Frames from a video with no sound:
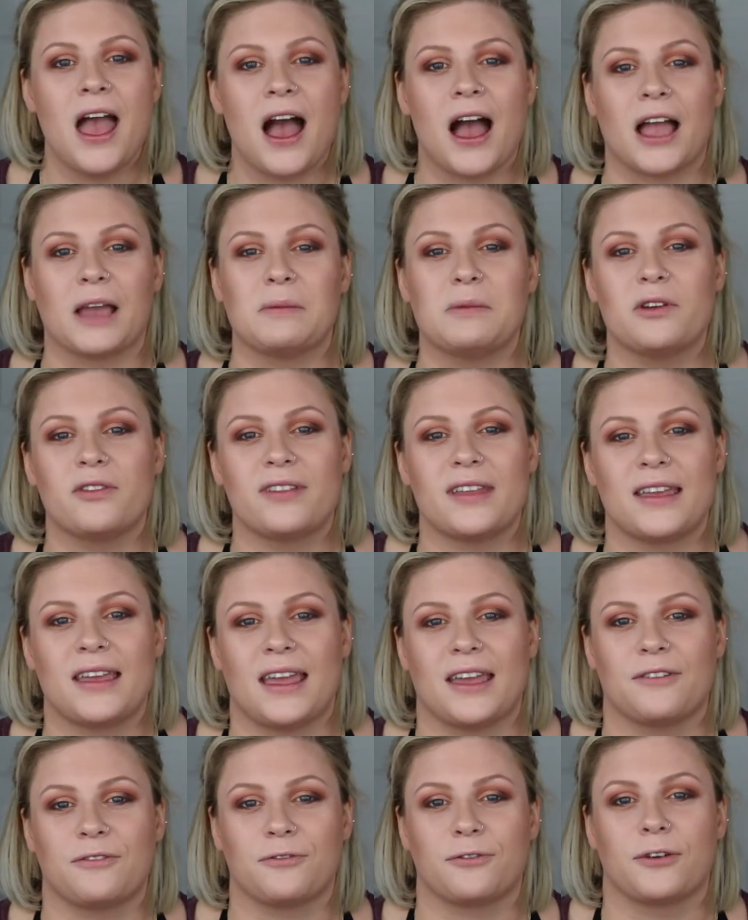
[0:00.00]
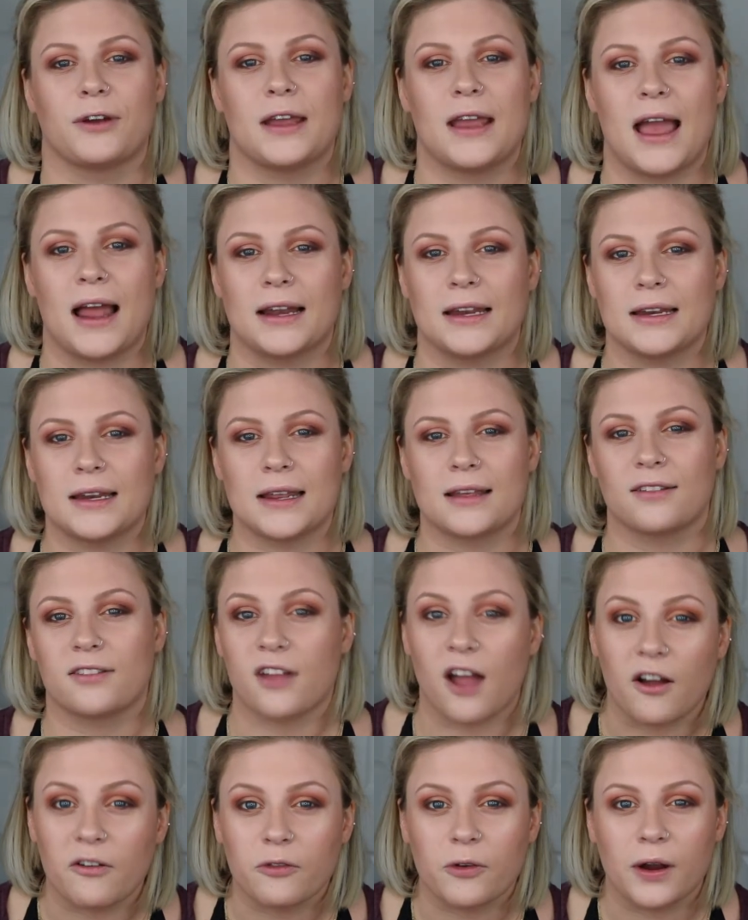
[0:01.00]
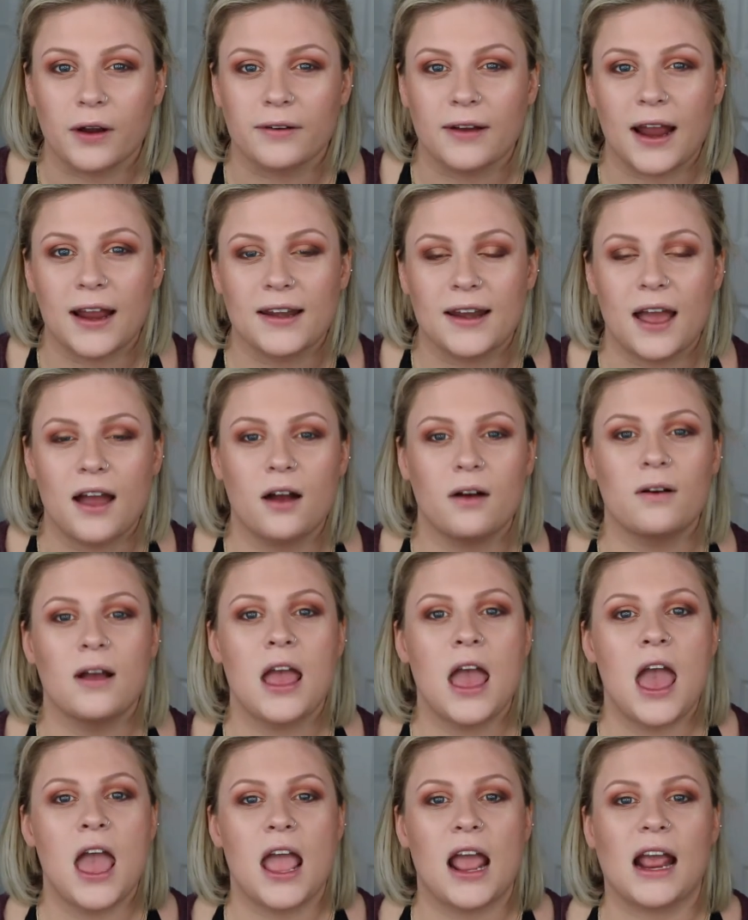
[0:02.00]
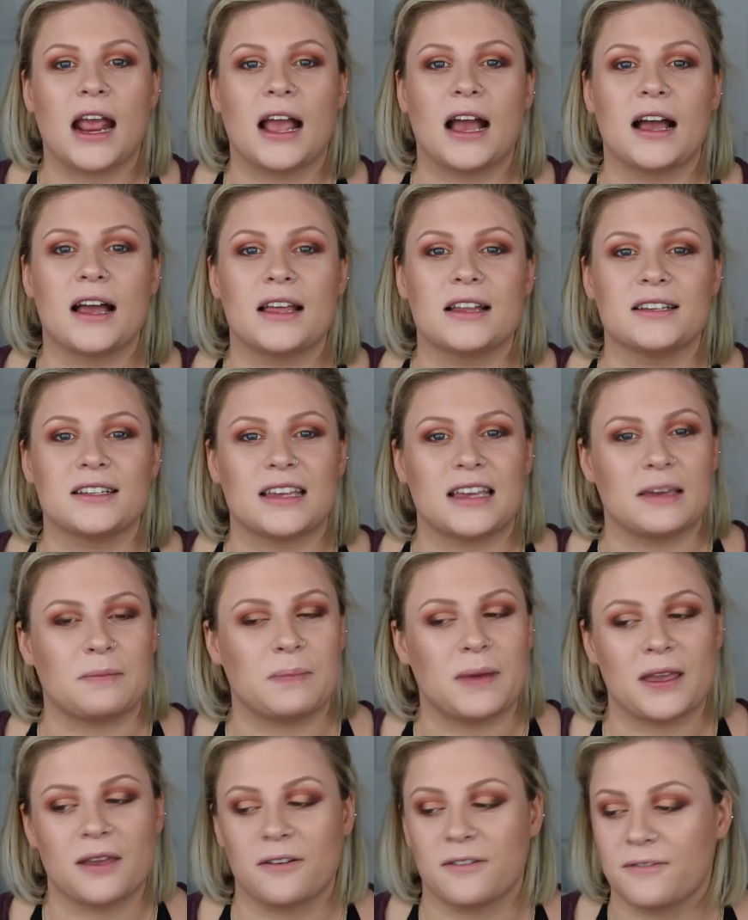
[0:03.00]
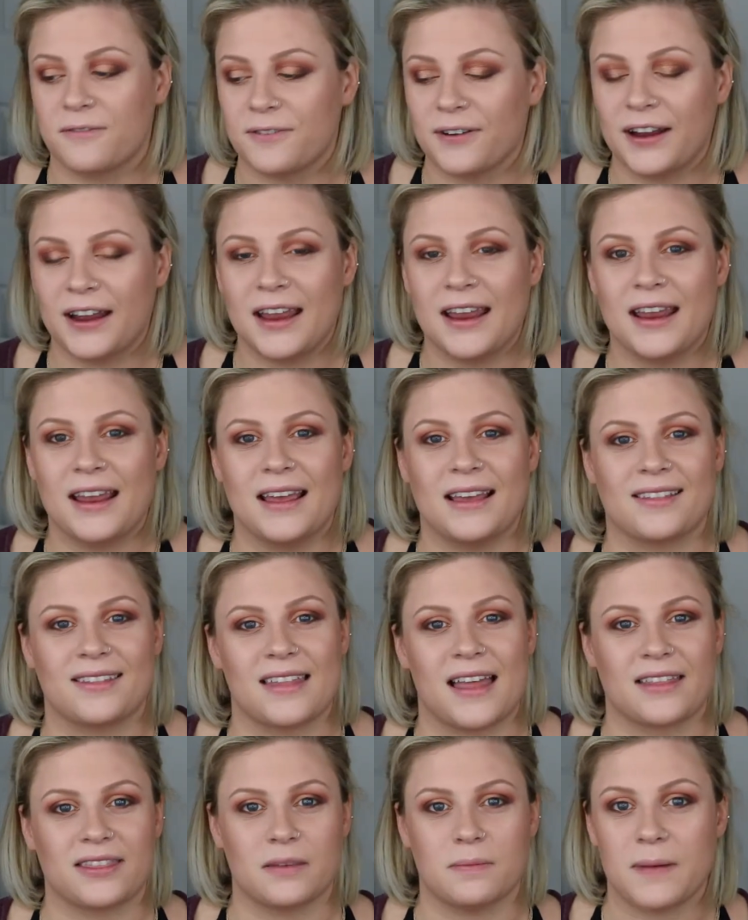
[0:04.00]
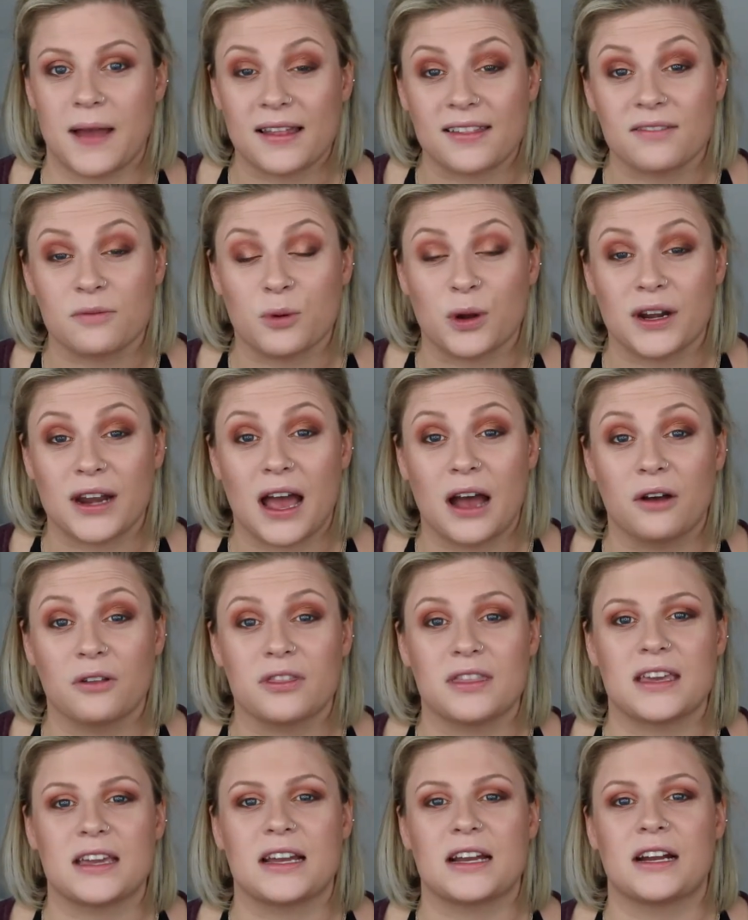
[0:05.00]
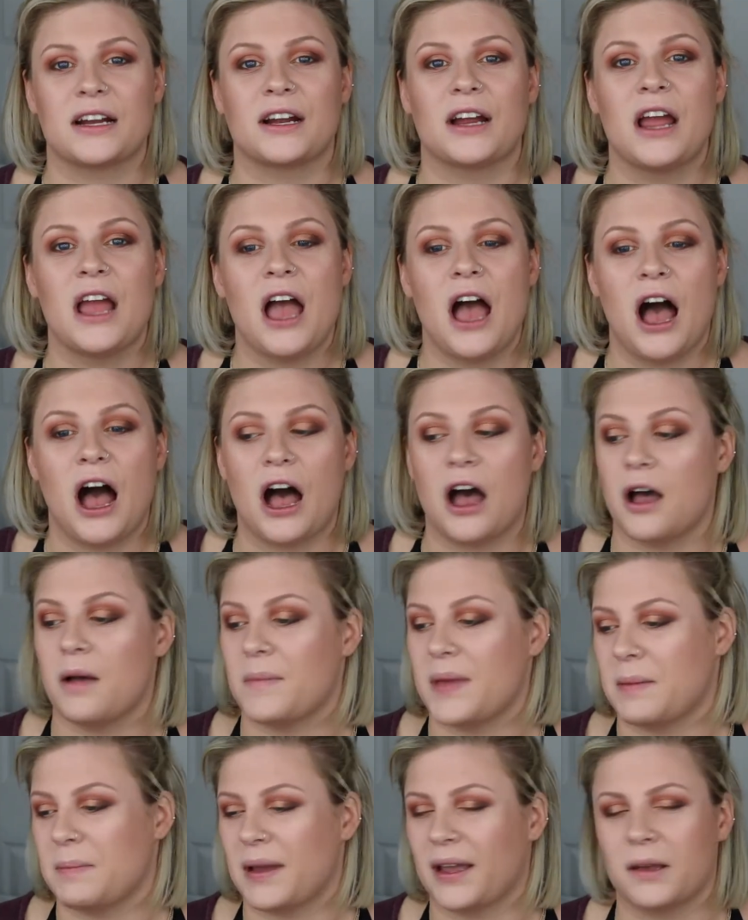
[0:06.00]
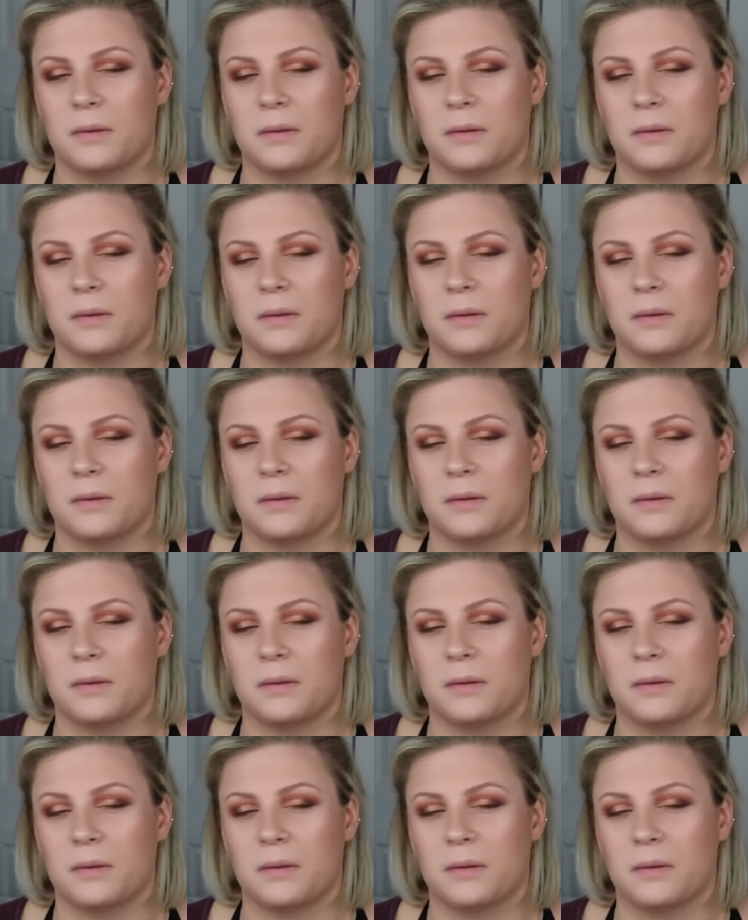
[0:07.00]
I'm using a free editing software right now, and it being free, it's not the best one out there, and my